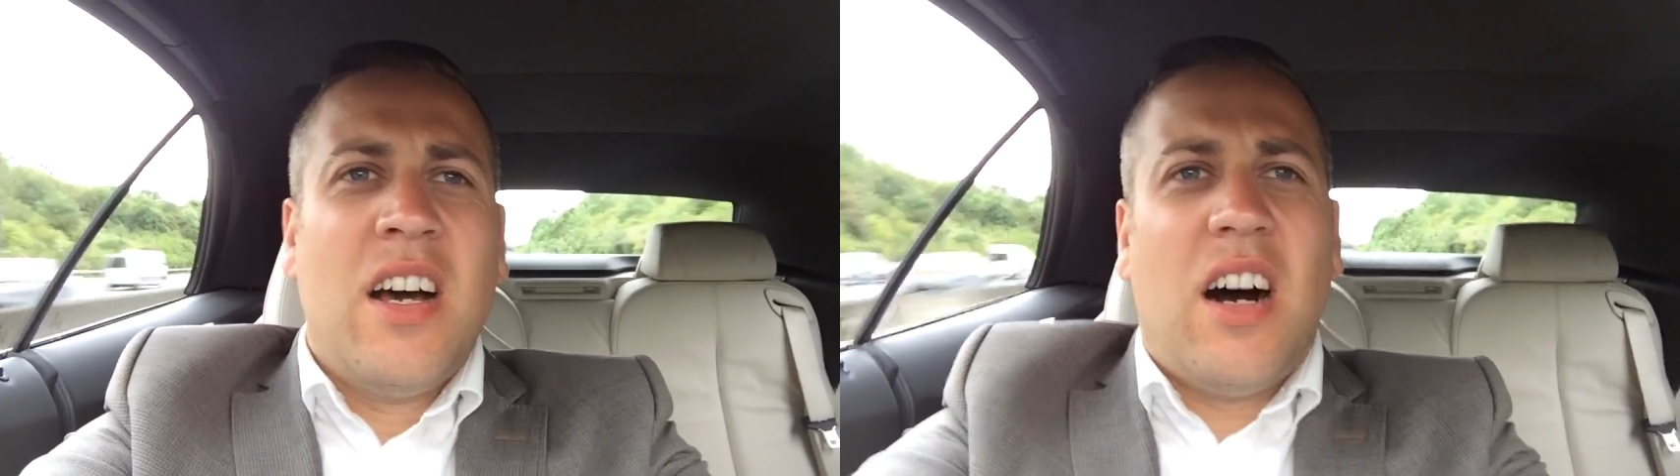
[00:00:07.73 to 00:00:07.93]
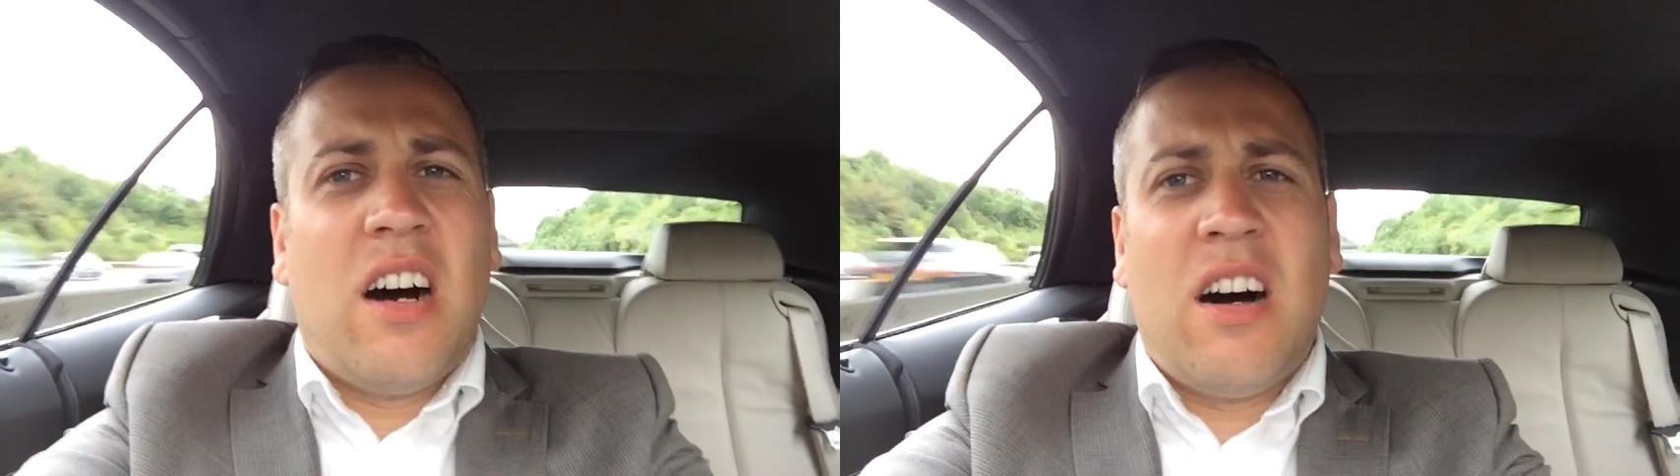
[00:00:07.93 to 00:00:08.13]

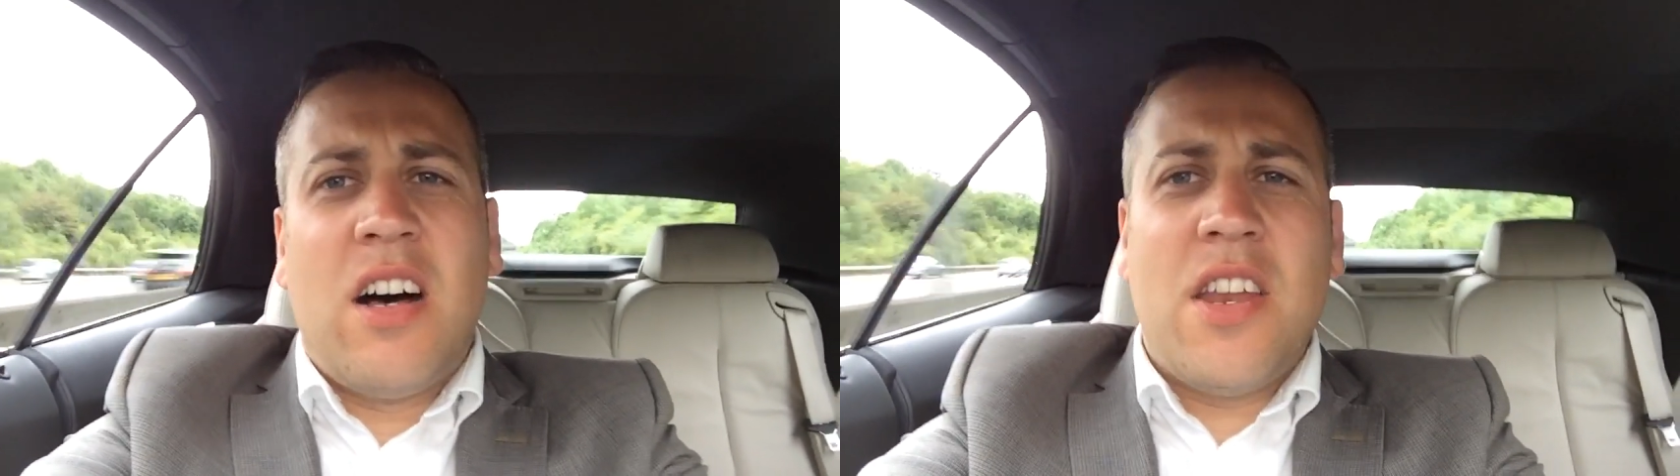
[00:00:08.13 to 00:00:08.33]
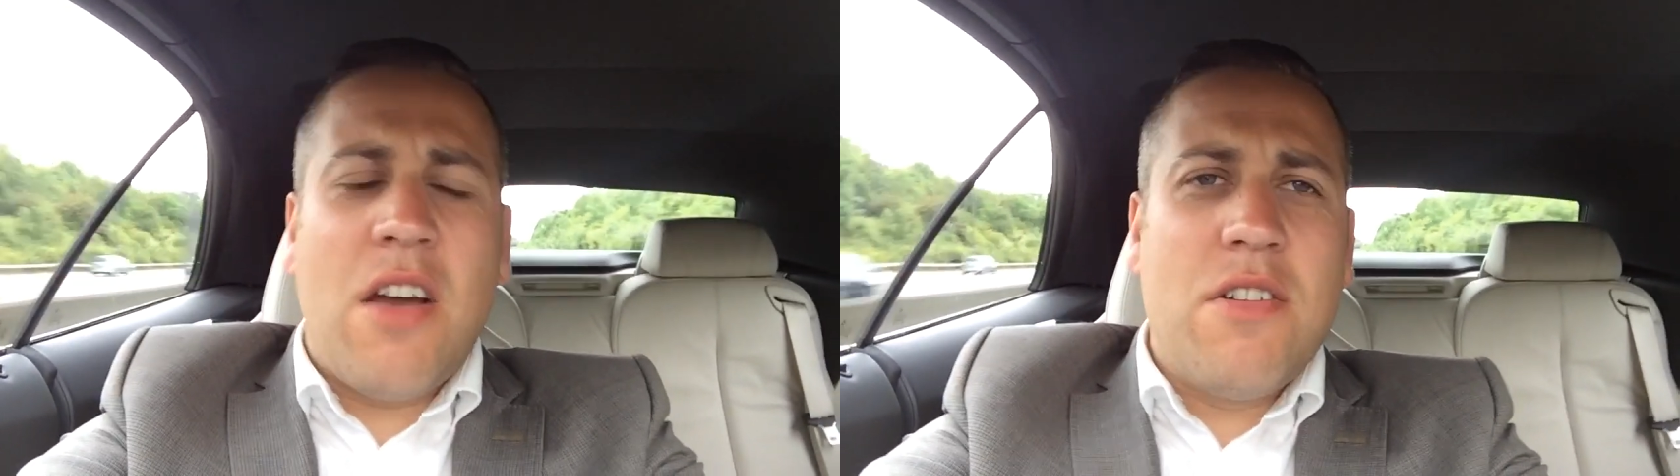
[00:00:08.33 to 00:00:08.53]

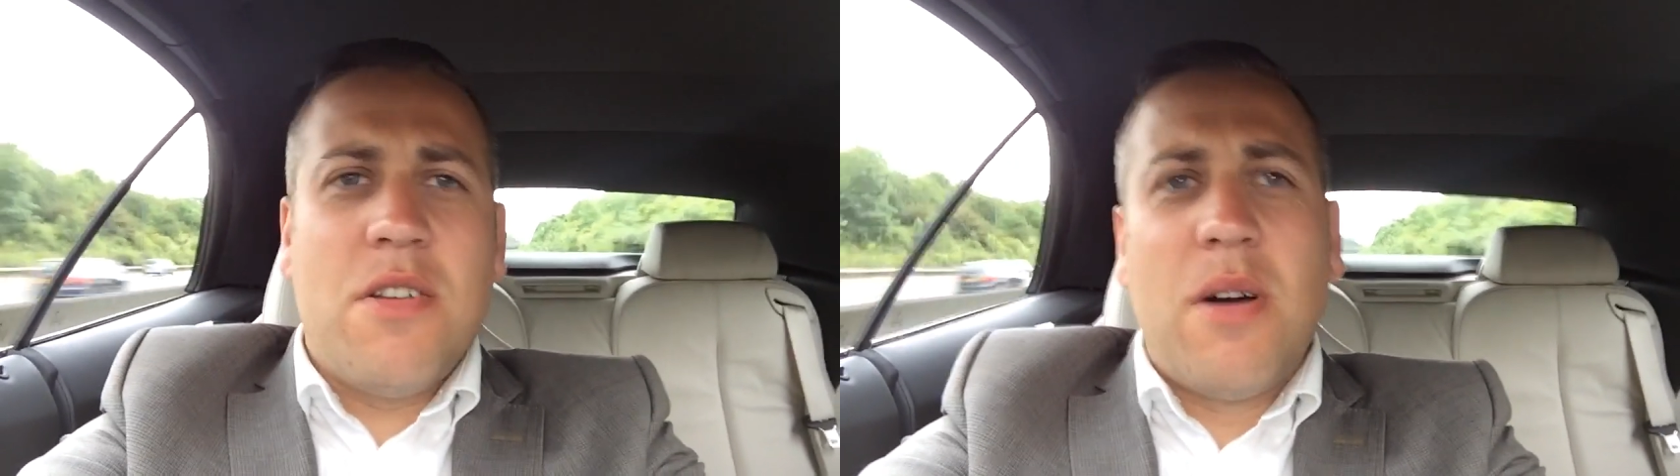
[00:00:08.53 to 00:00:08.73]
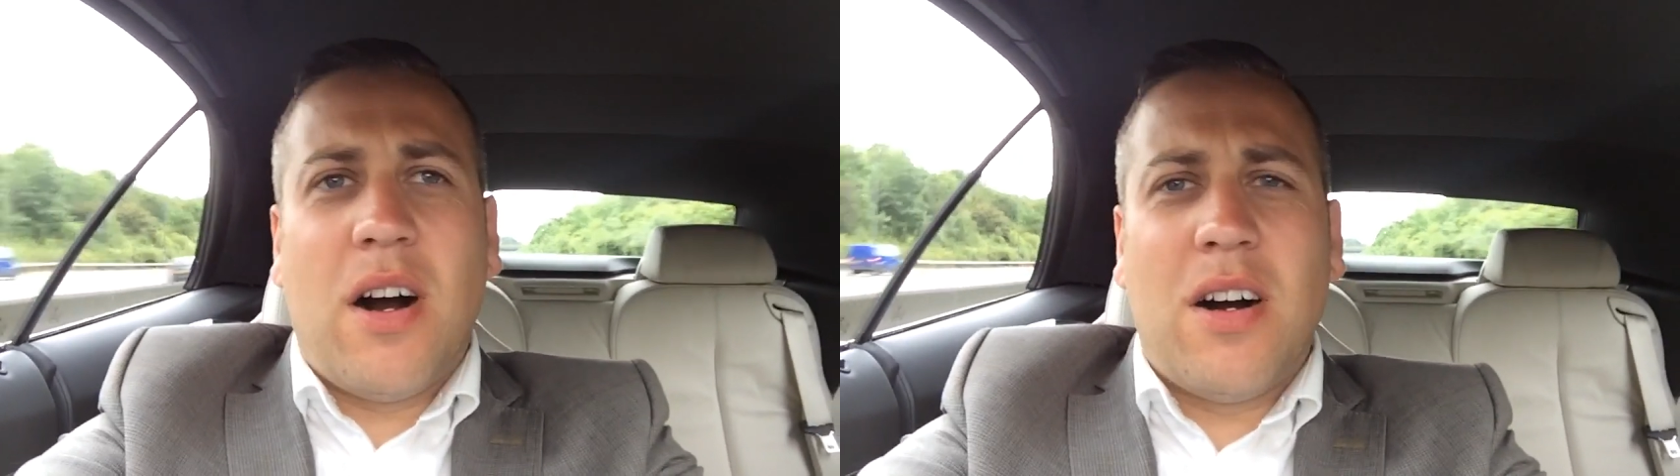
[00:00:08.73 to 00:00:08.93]
oh, no
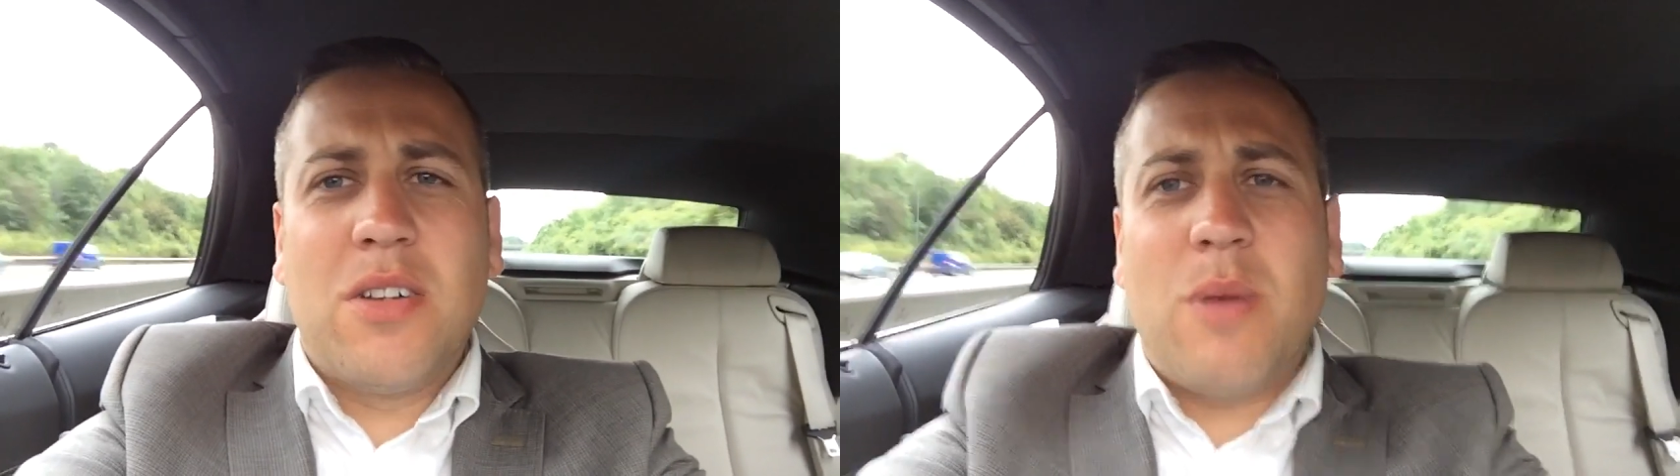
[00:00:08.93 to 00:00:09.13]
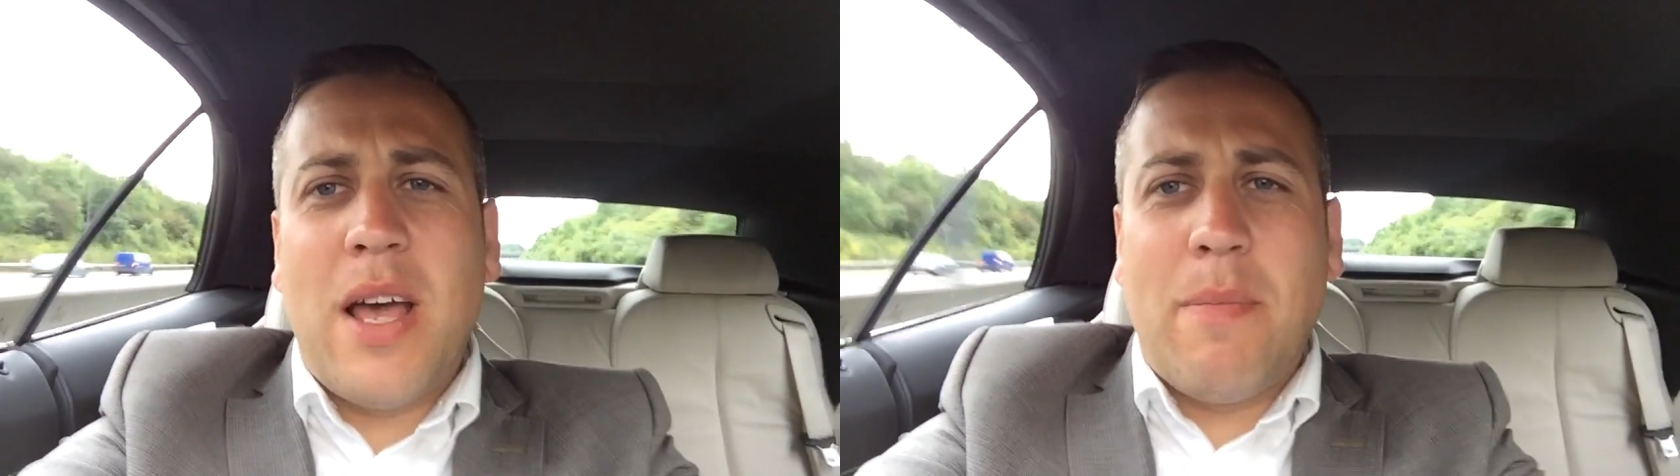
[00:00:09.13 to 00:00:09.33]
new
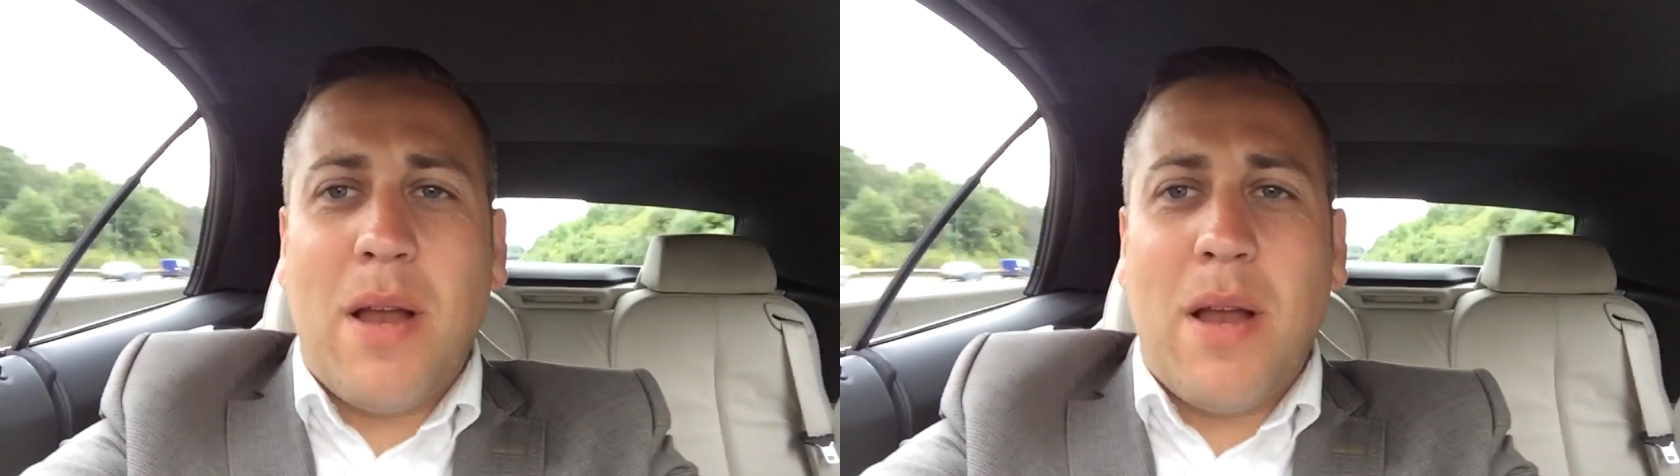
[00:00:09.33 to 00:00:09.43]
hardware,